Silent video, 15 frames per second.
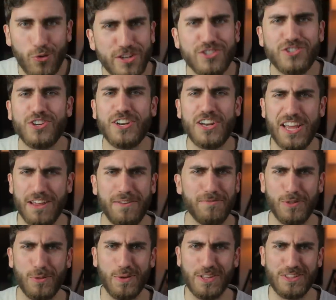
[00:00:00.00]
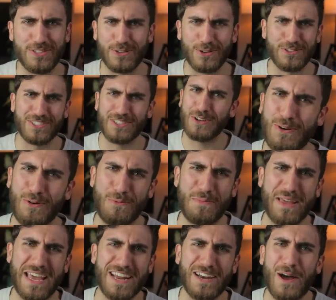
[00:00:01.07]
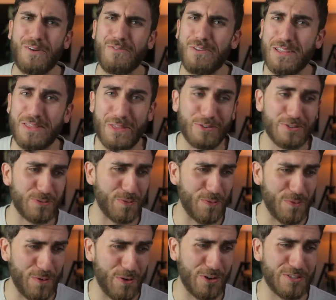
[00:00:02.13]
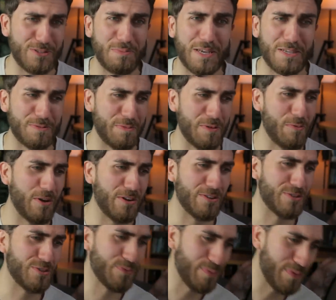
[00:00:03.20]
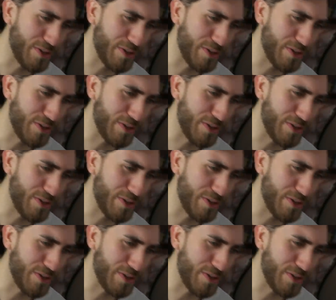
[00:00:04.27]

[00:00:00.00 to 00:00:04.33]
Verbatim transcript: Christian influencers. Oh man, uttering those words makes me want to